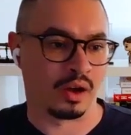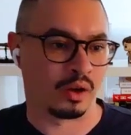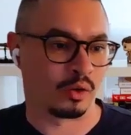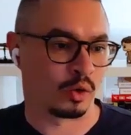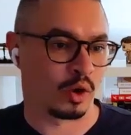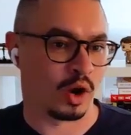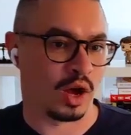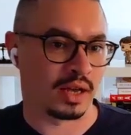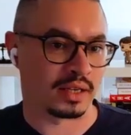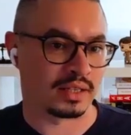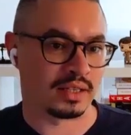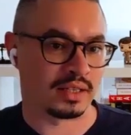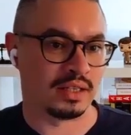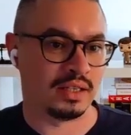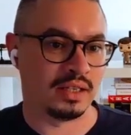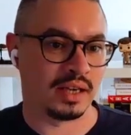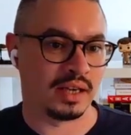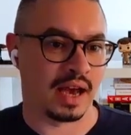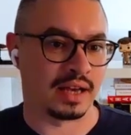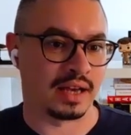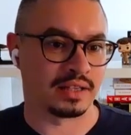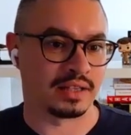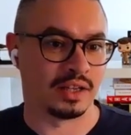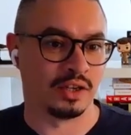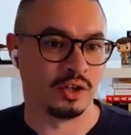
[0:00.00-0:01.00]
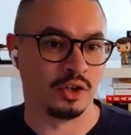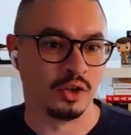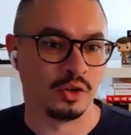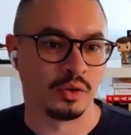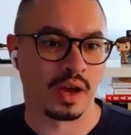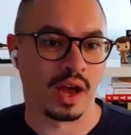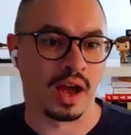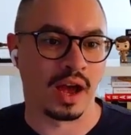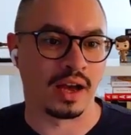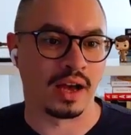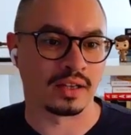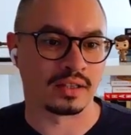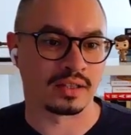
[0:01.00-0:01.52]
across CCaaS and
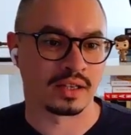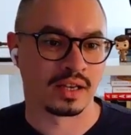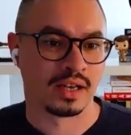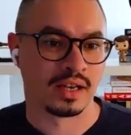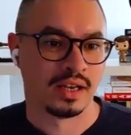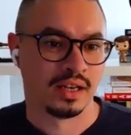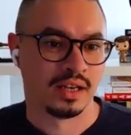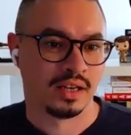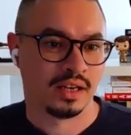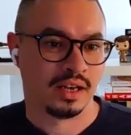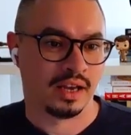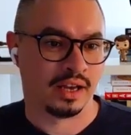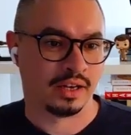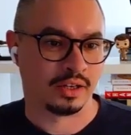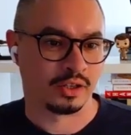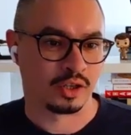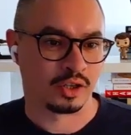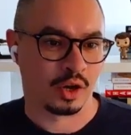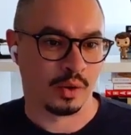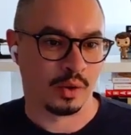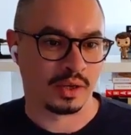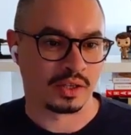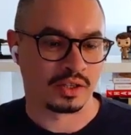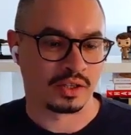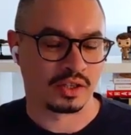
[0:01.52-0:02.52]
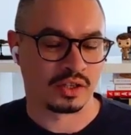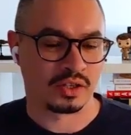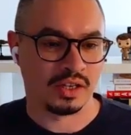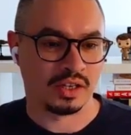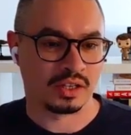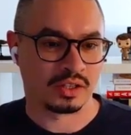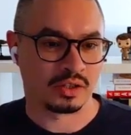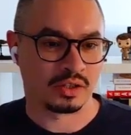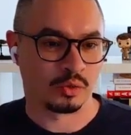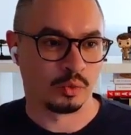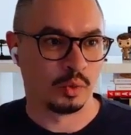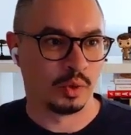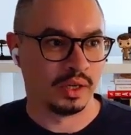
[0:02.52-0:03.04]
UCaaS. And so
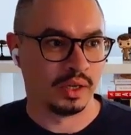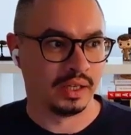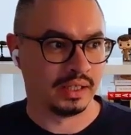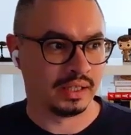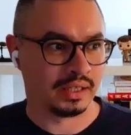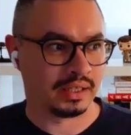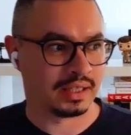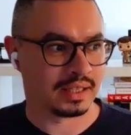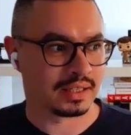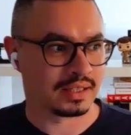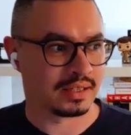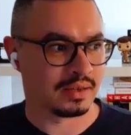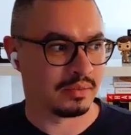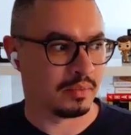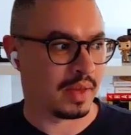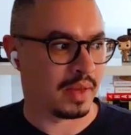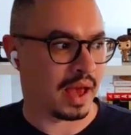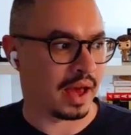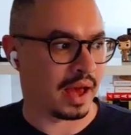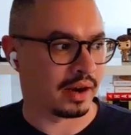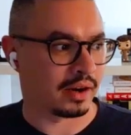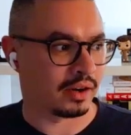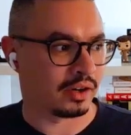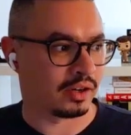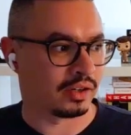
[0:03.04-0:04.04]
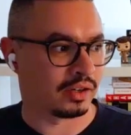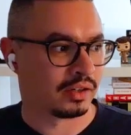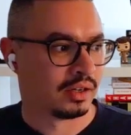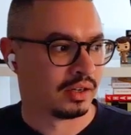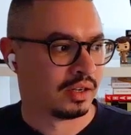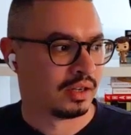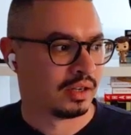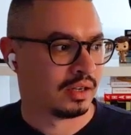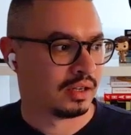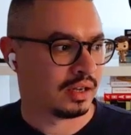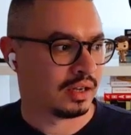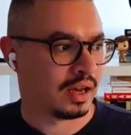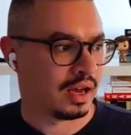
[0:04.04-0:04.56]
it really doesn't matter,
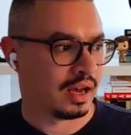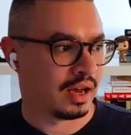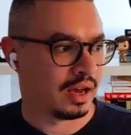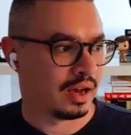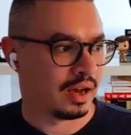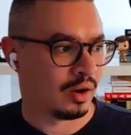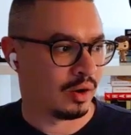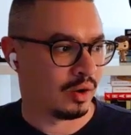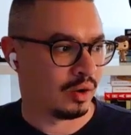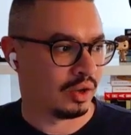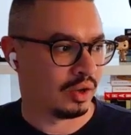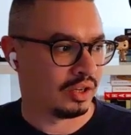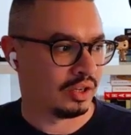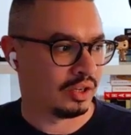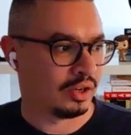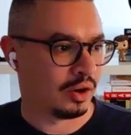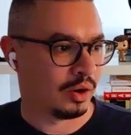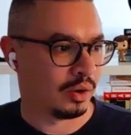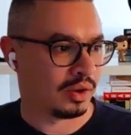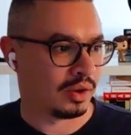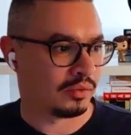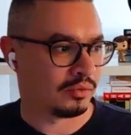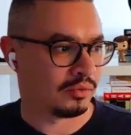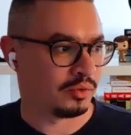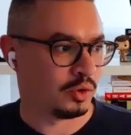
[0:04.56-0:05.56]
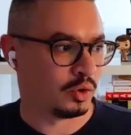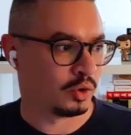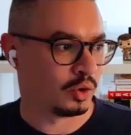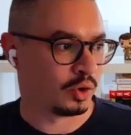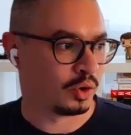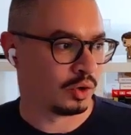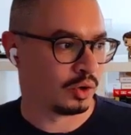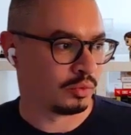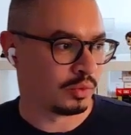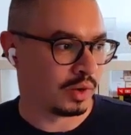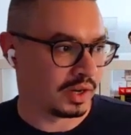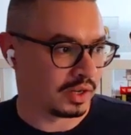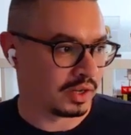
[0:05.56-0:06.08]
if
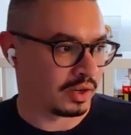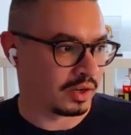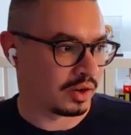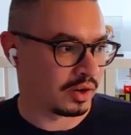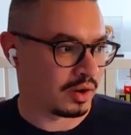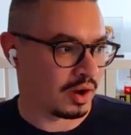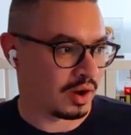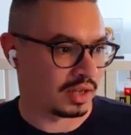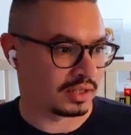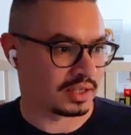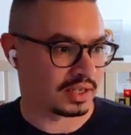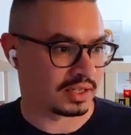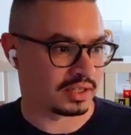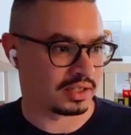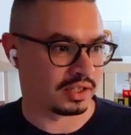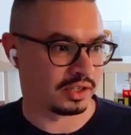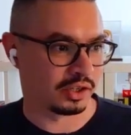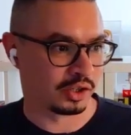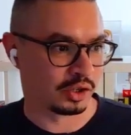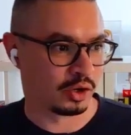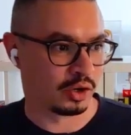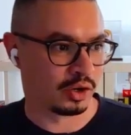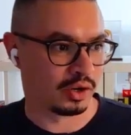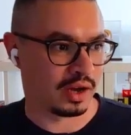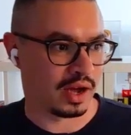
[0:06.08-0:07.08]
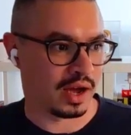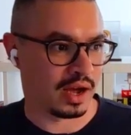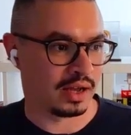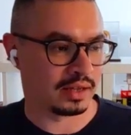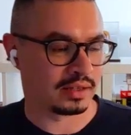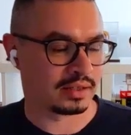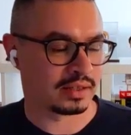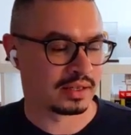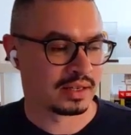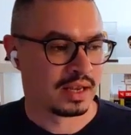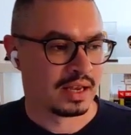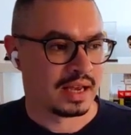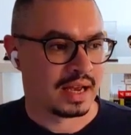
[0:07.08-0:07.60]
you're running a contact center or not.
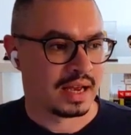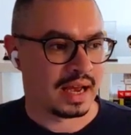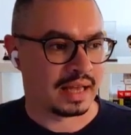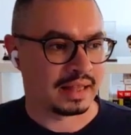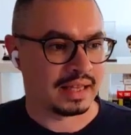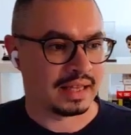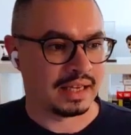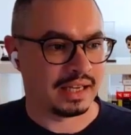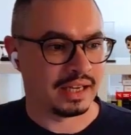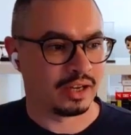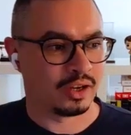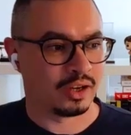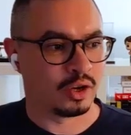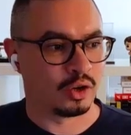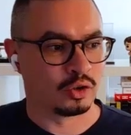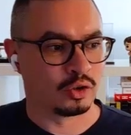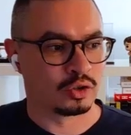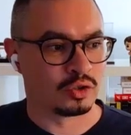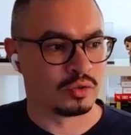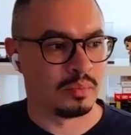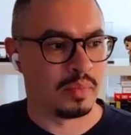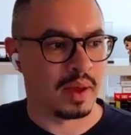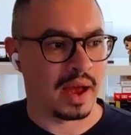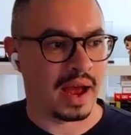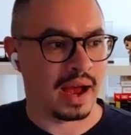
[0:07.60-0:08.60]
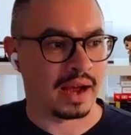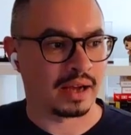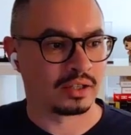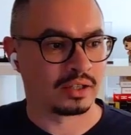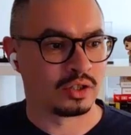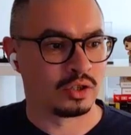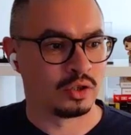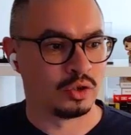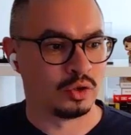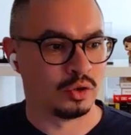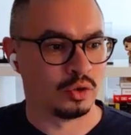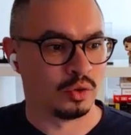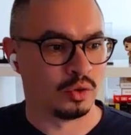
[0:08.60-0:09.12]
I think it goes
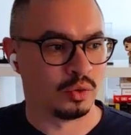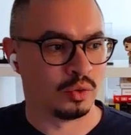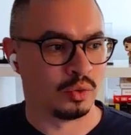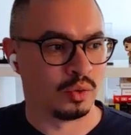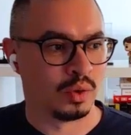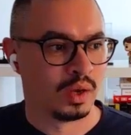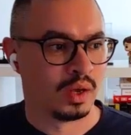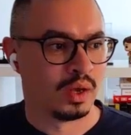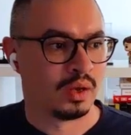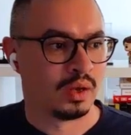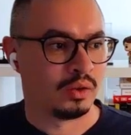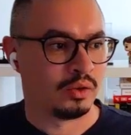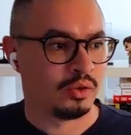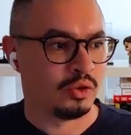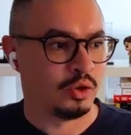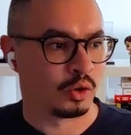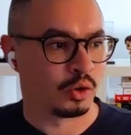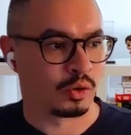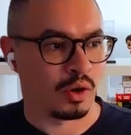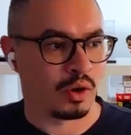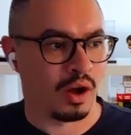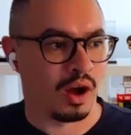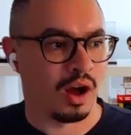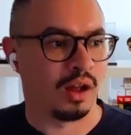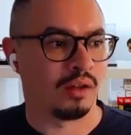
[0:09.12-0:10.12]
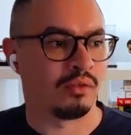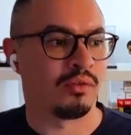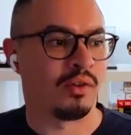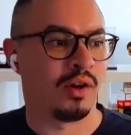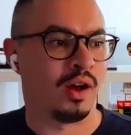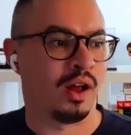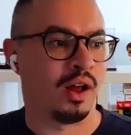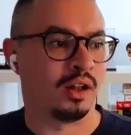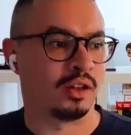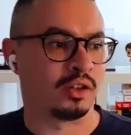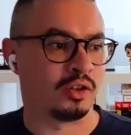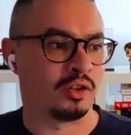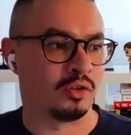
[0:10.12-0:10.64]
back to your call
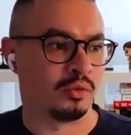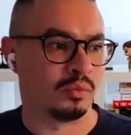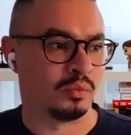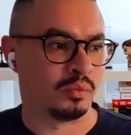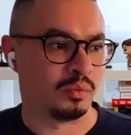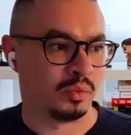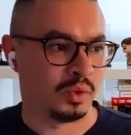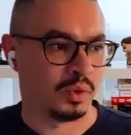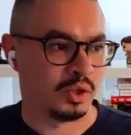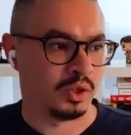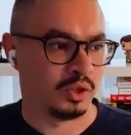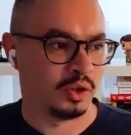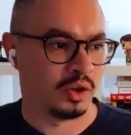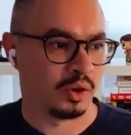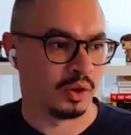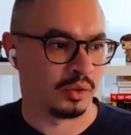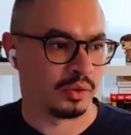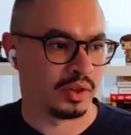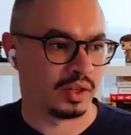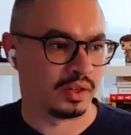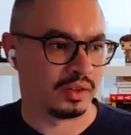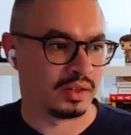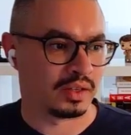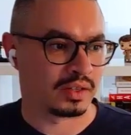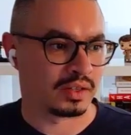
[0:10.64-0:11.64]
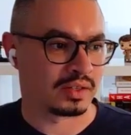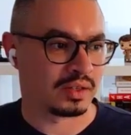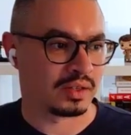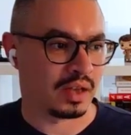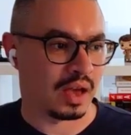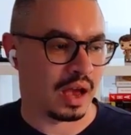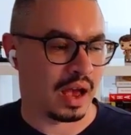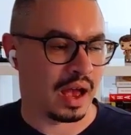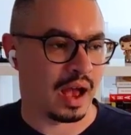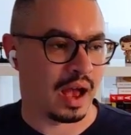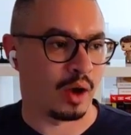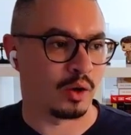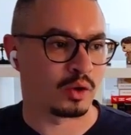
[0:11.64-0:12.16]
volume, the
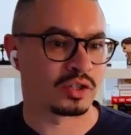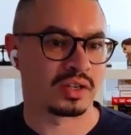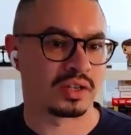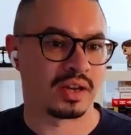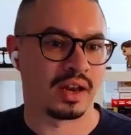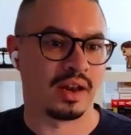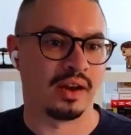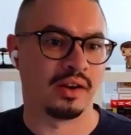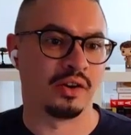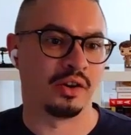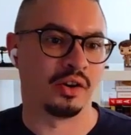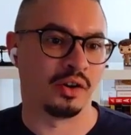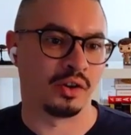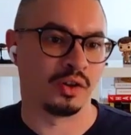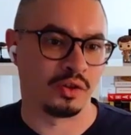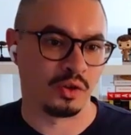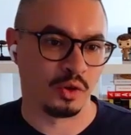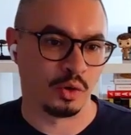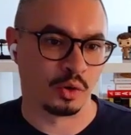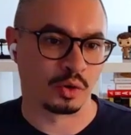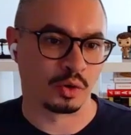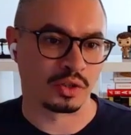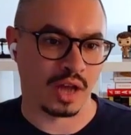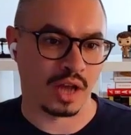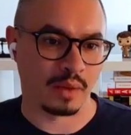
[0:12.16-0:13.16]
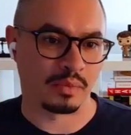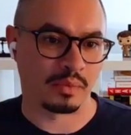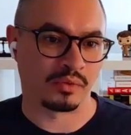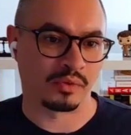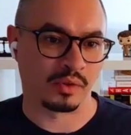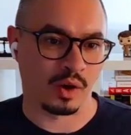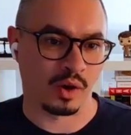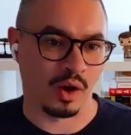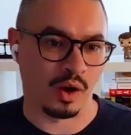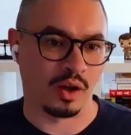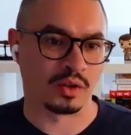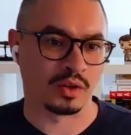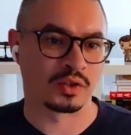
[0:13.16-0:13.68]
how standard your type of
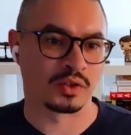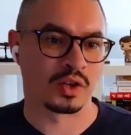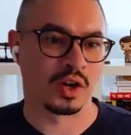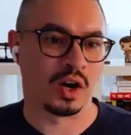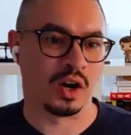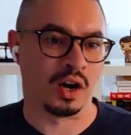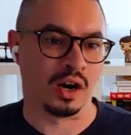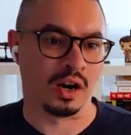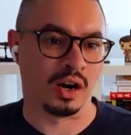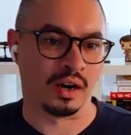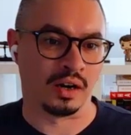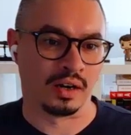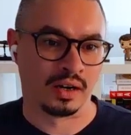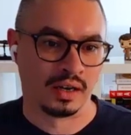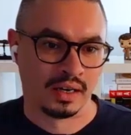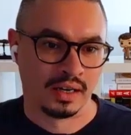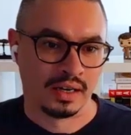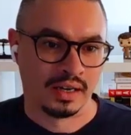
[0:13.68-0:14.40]
calls are.